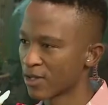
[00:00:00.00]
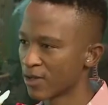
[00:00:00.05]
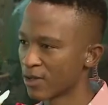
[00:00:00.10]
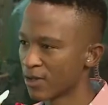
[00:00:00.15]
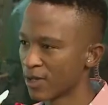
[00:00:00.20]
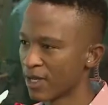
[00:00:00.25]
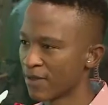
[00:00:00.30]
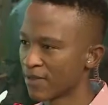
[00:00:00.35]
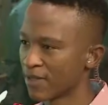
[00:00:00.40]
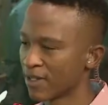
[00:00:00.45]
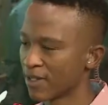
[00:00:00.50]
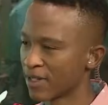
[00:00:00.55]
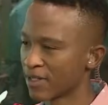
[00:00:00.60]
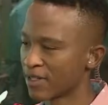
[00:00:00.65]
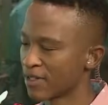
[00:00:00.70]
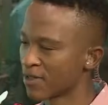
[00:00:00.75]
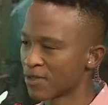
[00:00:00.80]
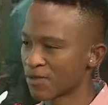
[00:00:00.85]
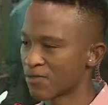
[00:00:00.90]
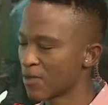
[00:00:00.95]
So
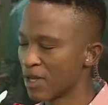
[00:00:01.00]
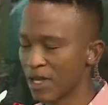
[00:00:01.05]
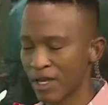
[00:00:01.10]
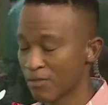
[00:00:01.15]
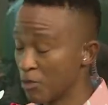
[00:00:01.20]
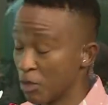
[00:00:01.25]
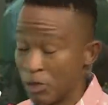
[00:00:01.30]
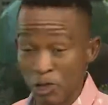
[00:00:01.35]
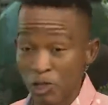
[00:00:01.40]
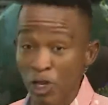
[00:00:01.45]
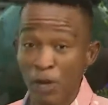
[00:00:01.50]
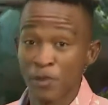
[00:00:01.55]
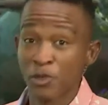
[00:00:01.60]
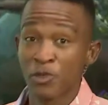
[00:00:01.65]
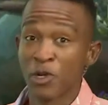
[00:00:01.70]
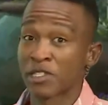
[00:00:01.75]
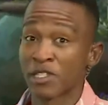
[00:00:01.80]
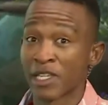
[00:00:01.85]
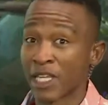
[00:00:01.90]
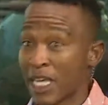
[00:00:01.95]
even just stop
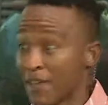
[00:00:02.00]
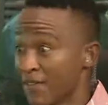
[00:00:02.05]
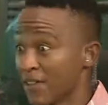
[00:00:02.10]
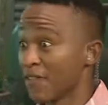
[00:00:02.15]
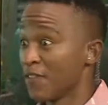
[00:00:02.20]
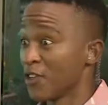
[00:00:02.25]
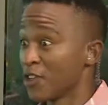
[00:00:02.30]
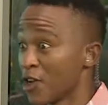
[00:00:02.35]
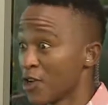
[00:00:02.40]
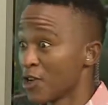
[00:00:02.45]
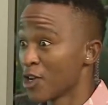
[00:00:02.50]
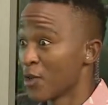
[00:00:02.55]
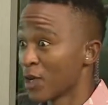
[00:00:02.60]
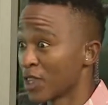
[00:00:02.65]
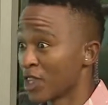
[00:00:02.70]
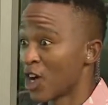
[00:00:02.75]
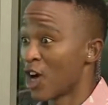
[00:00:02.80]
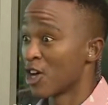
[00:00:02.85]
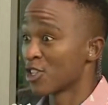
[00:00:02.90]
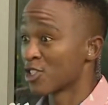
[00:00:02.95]
stressing. Even if you don't know
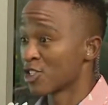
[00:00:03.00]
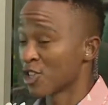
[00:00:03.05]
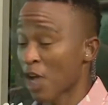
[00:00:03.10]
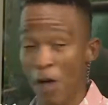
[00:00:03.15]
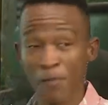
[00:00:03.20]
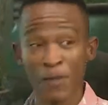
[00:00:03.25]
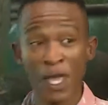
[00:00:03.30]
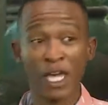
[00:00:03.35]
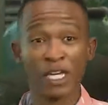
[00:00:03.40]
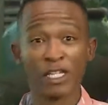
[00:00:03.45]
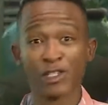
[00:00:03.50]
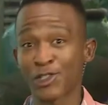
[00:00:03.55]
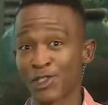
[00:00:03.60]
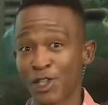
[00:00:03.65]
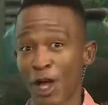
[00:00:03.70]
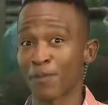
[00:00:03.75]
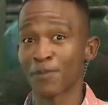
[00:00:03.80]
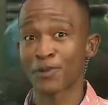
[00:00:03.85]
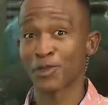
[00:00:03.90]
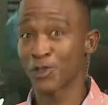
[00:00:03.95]
what the answers are,
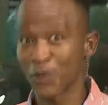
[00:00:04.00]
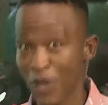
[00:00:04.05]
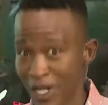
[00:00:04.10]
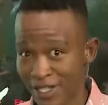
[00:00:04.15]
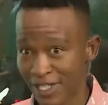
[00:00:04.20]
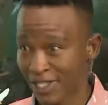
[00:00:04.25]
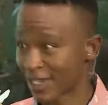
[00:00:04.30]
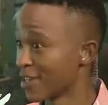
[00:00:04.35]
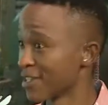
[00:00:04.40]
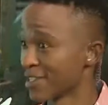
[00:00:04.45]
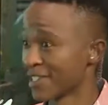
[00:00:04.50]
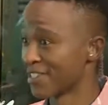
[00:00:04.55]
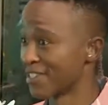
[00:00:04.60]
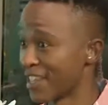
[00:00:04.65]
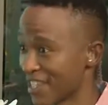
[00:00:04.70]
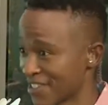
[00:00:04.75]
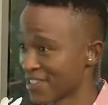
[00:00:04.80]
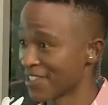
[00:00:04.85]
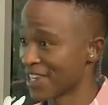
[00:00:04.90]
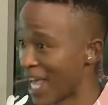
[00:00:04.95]
stop stressing, because
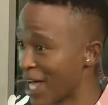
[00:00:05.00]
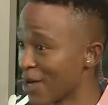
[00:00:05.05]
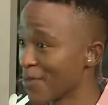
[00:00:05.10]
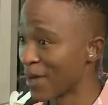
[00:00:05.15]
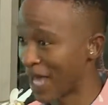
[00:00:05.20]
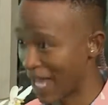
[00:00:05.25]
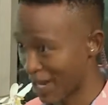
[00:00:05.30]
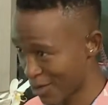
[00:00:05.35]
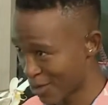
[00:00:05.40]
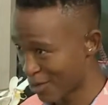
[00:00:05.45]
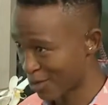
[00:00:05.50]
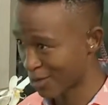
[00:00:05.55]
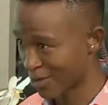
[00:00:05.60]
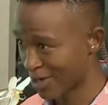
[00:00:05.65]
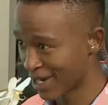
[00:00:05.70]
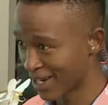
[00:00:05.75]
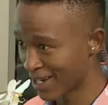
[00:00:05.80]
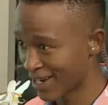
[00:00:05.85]
it doesn't help at all,